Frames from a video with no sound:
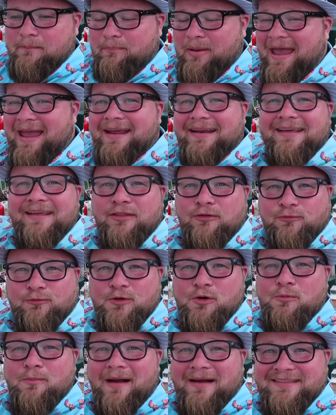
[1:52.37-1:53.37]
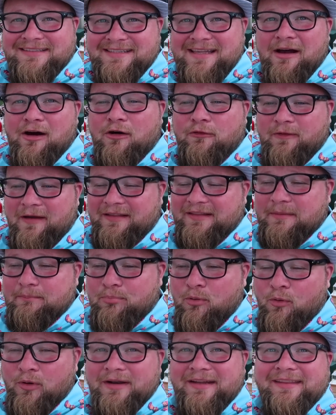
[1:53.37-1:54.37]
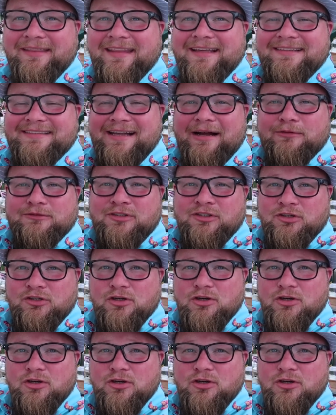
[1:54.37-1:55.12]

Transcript: panning through myself and then pointing things out to